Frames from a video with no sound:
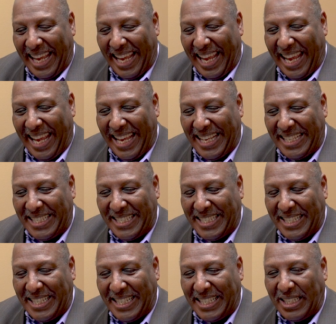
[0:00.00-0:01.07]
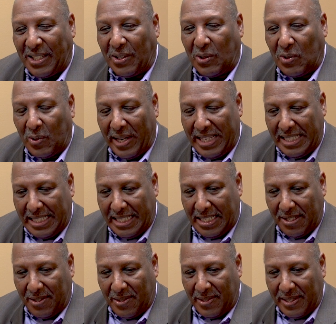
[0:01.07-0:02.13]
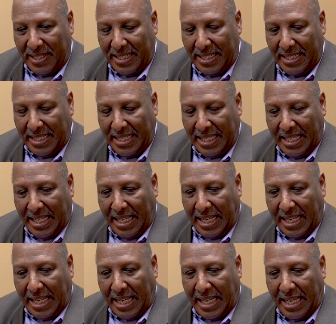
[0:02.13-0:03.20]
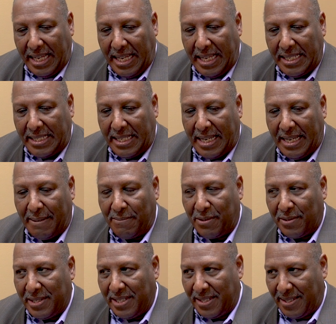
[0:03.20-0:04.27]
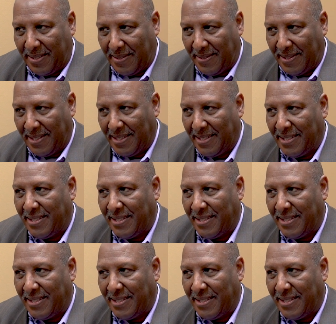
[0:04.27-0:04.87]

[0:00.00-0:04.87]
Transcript: And Grace Gilchrist and Tom Griesdorf.